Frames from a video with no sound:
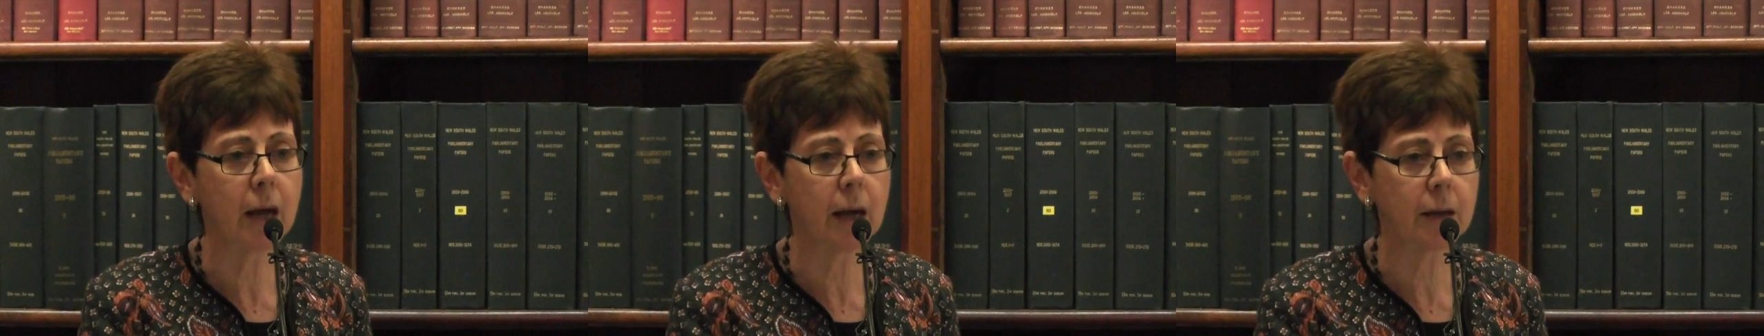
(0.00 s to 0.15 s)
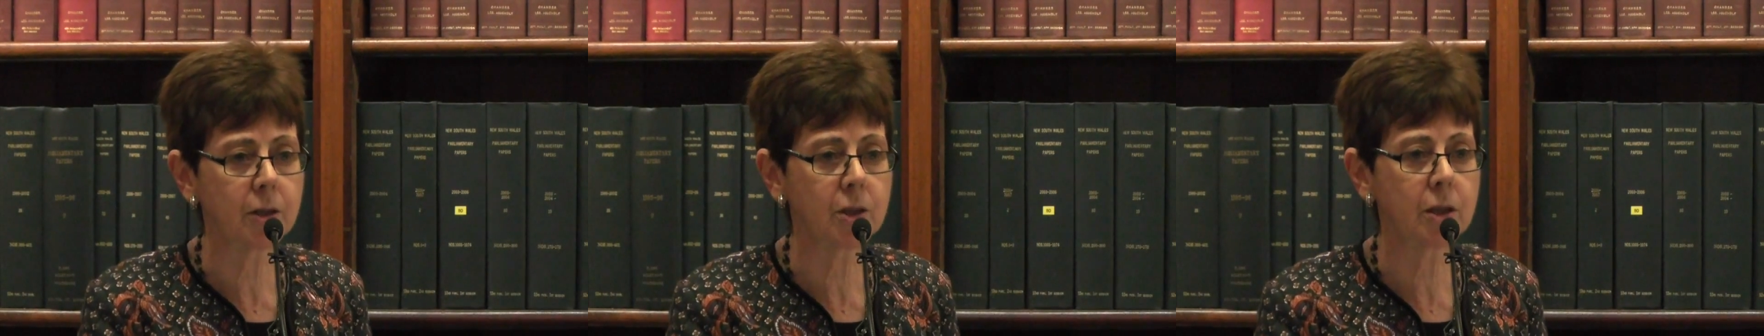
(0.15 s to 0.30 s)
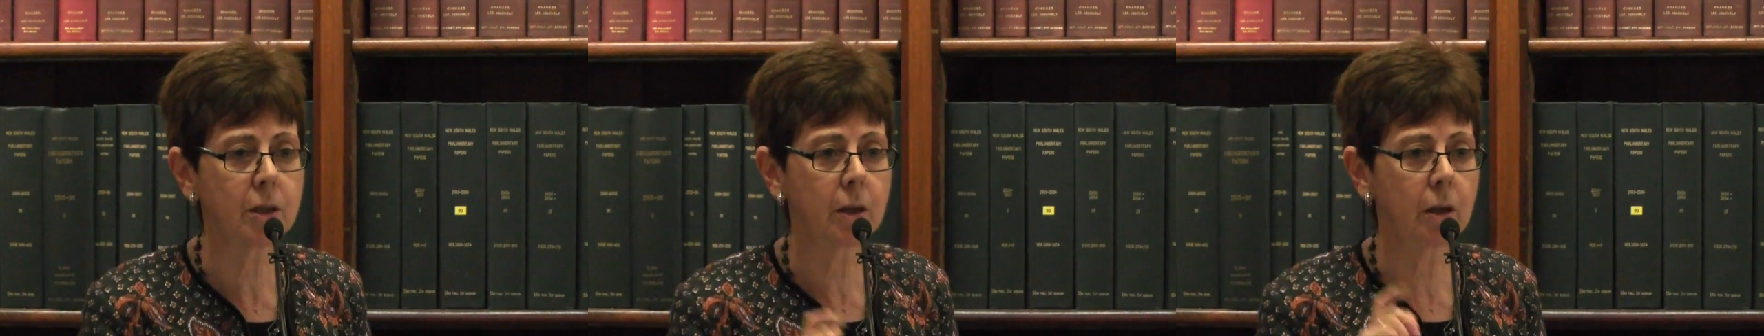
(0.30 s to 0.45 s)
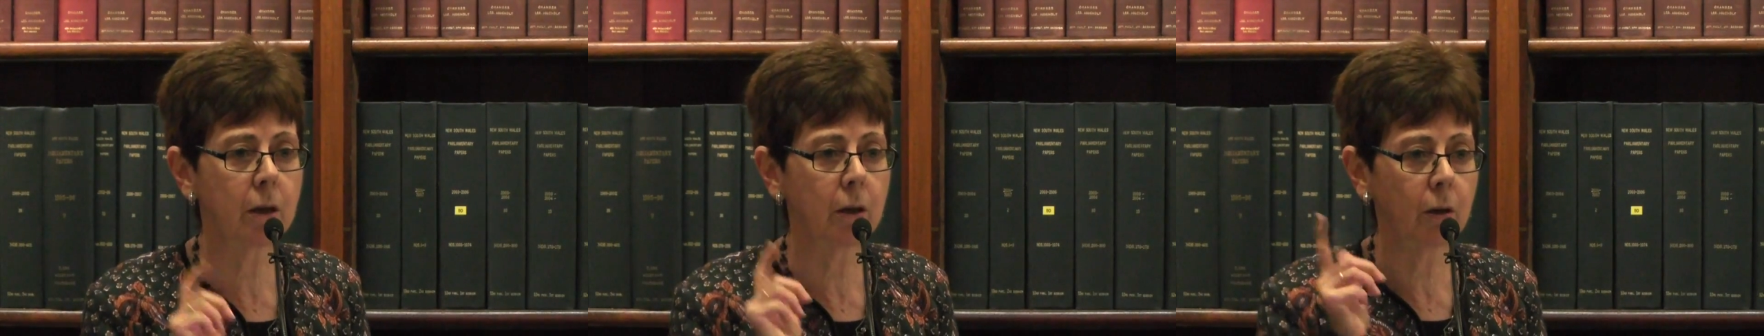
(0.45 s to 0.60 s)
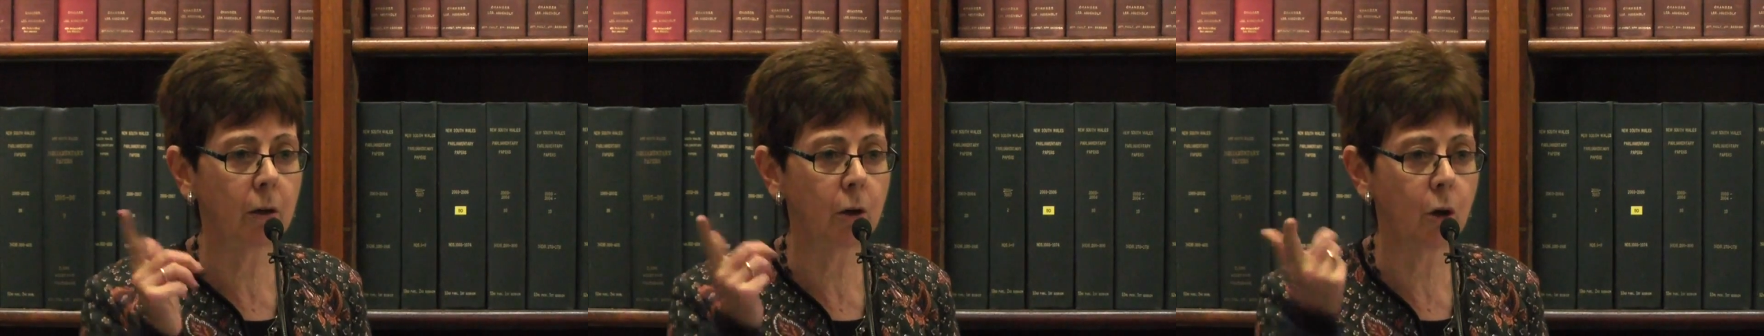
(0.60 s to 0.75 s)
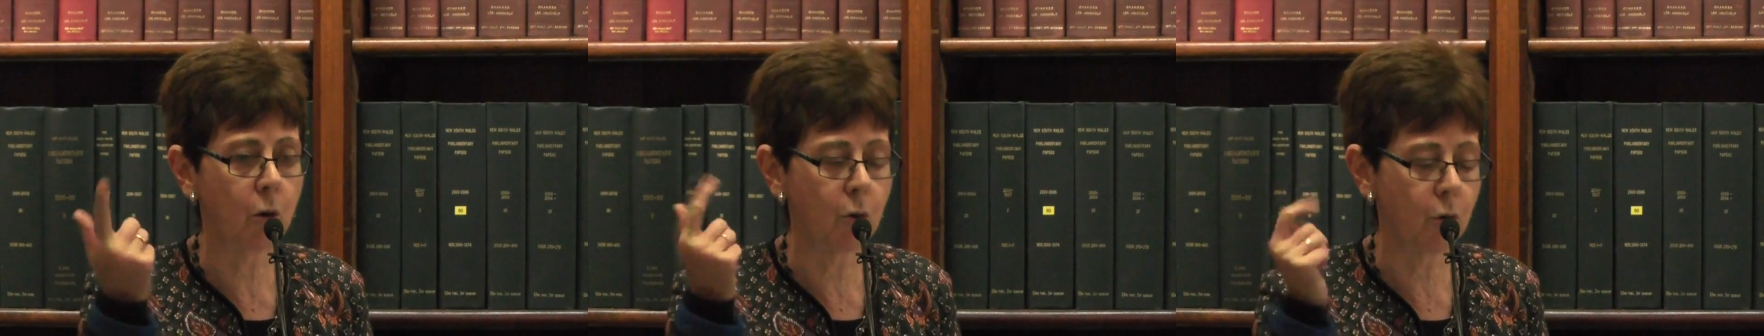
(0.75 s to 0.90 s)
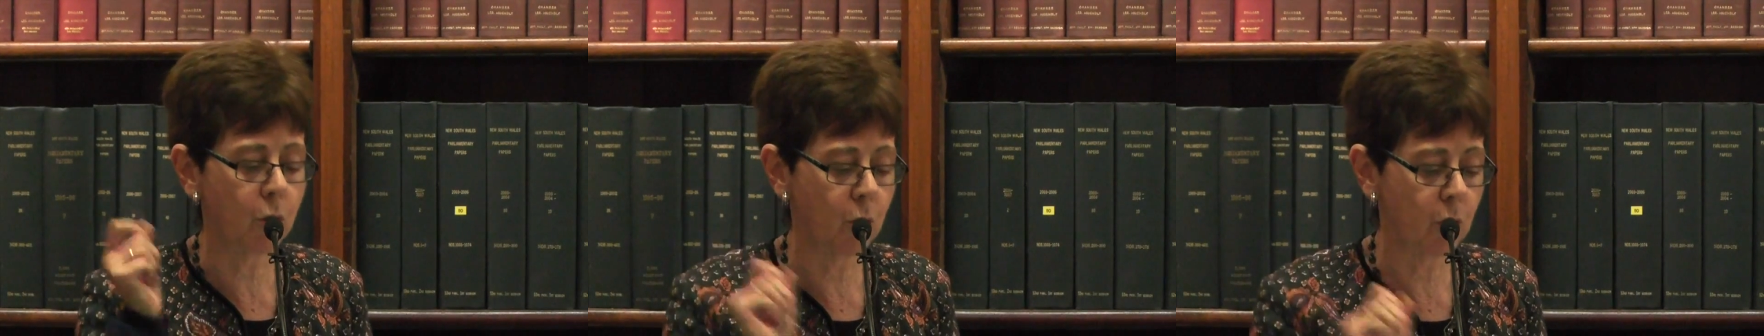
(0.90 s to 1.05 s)
that's the
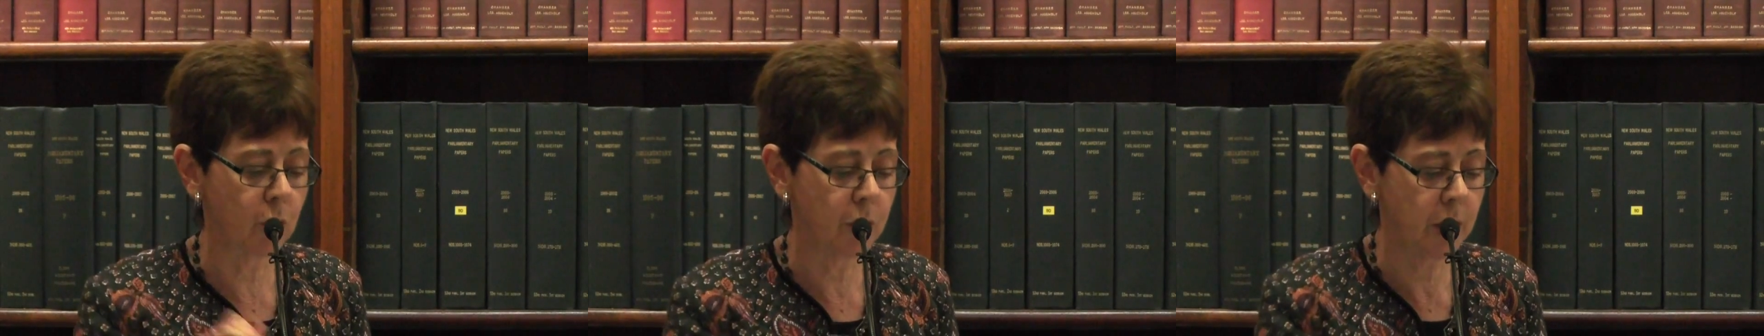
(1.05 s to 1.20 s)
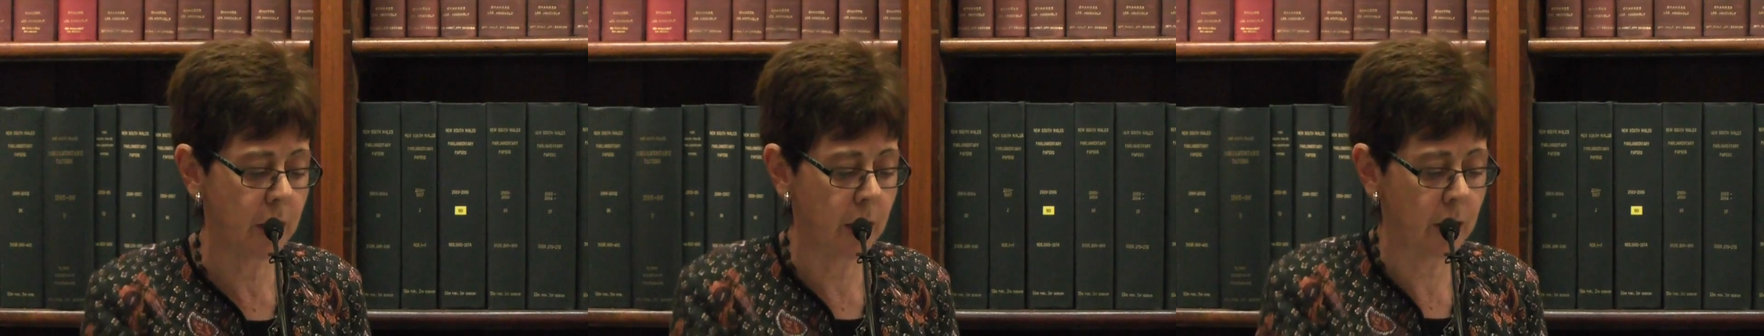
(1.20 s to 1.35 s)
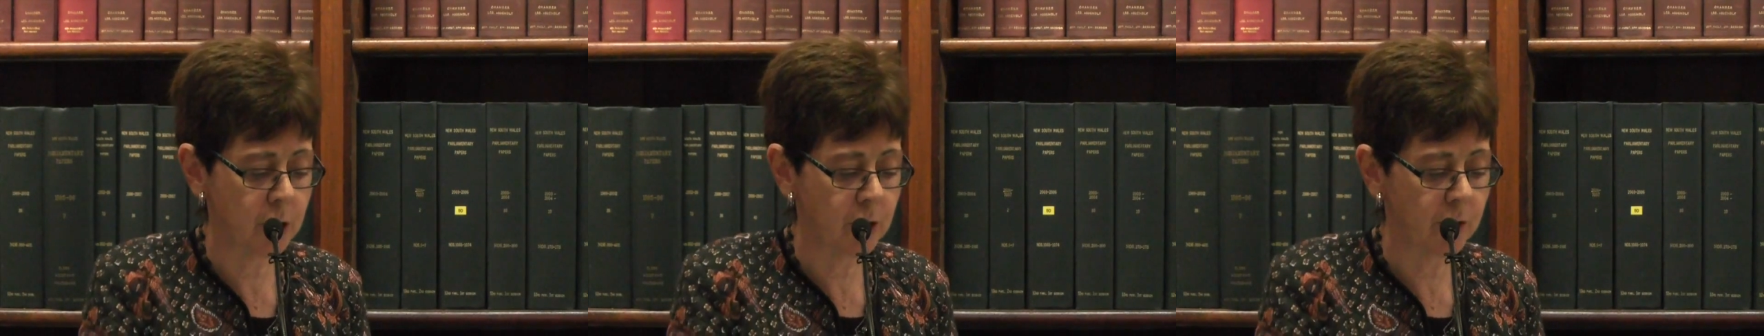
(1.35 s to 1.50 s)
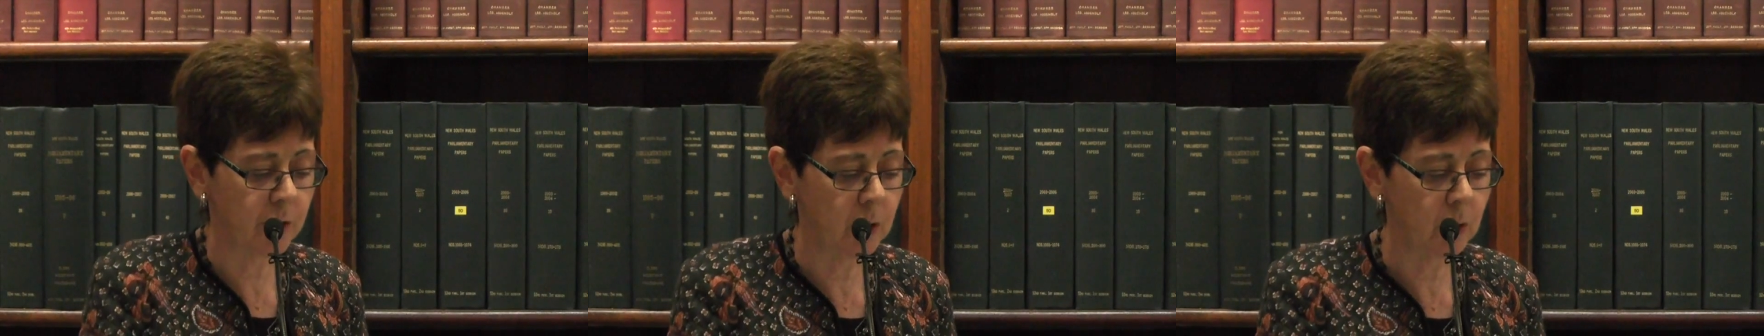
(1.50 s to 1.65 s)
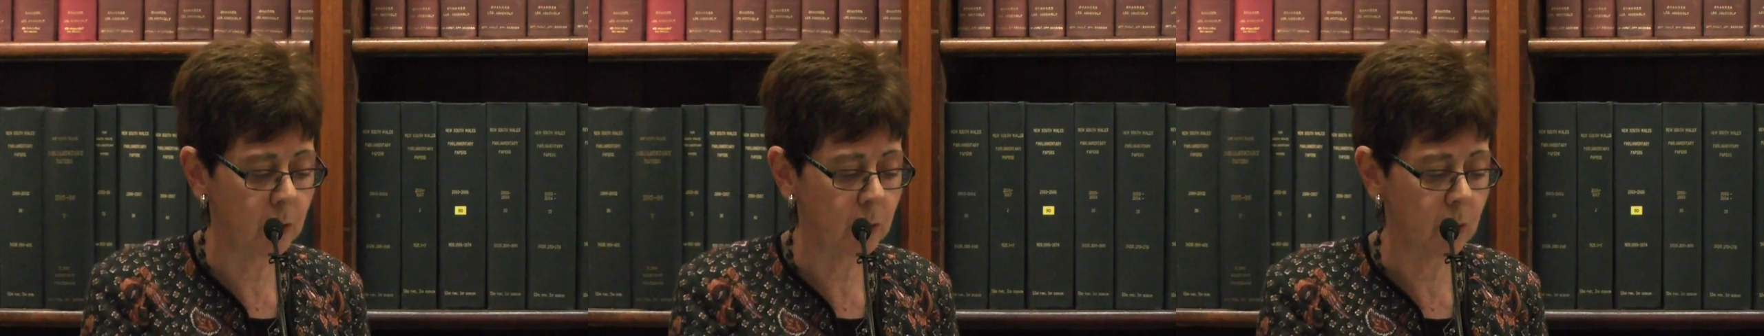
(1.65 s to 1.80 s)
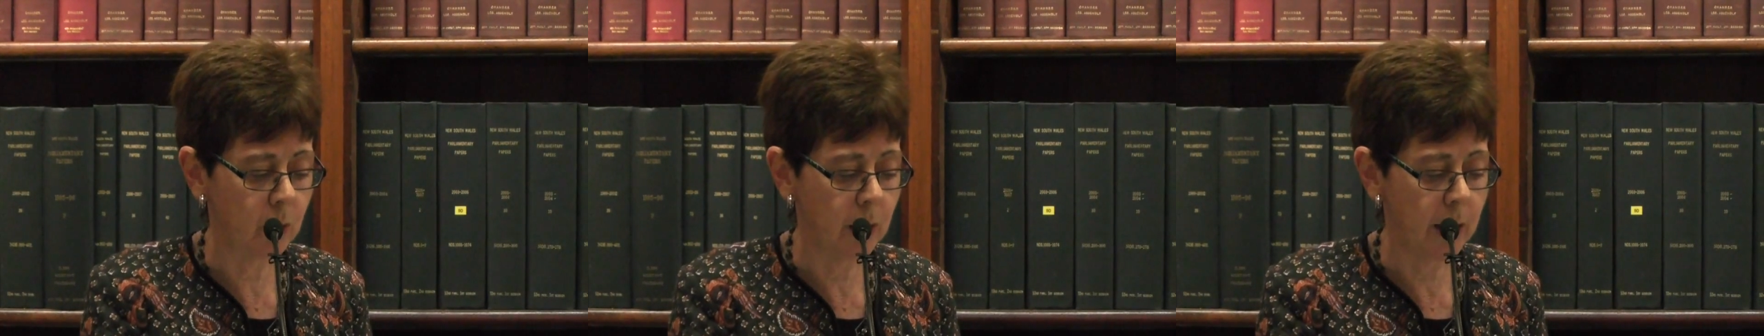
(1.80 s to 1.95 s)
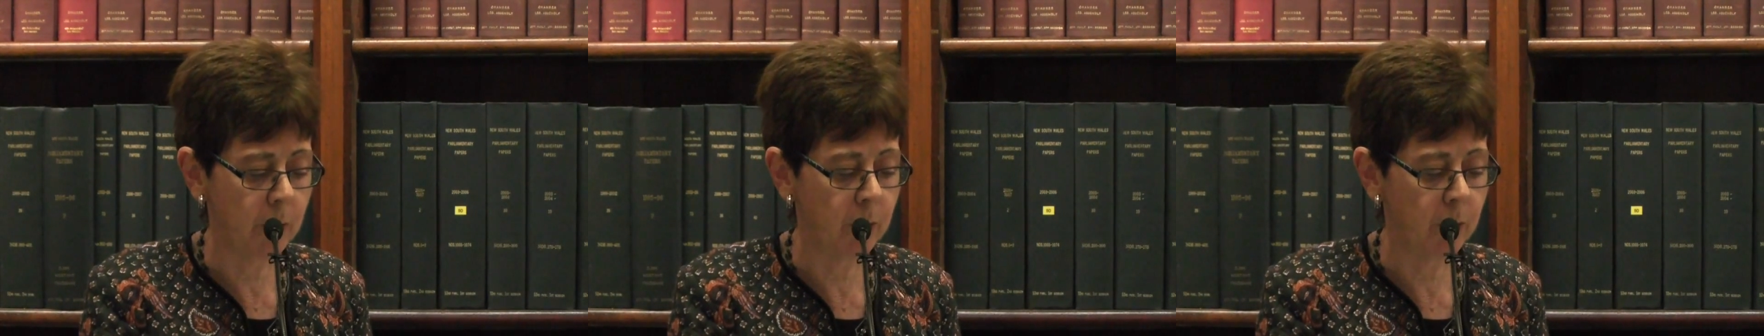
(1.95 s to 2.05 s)
Concord to Ashfield or